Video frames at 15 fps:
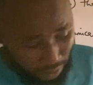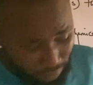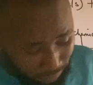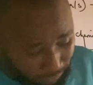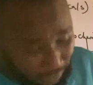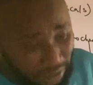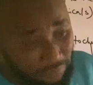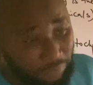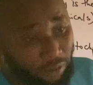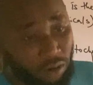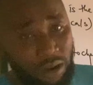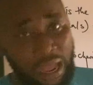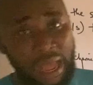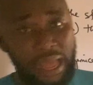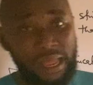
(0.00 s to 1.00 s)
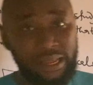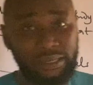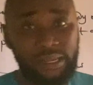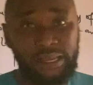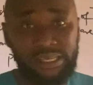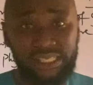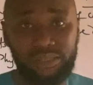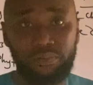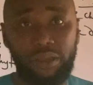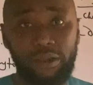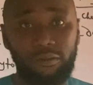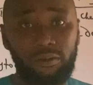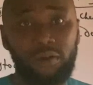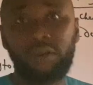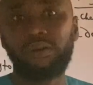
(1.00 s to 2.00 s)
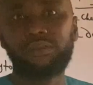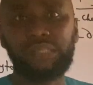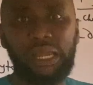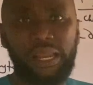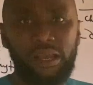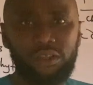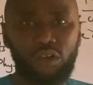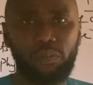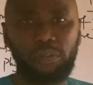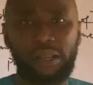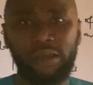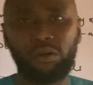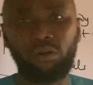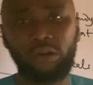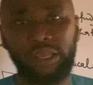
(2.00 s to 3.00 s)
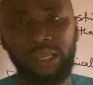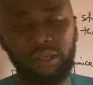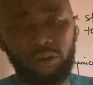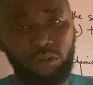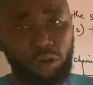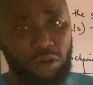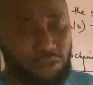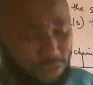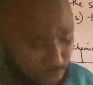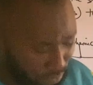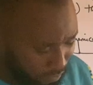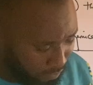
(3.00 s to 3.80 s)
flavor, and smell. Now, they also play a role in growth,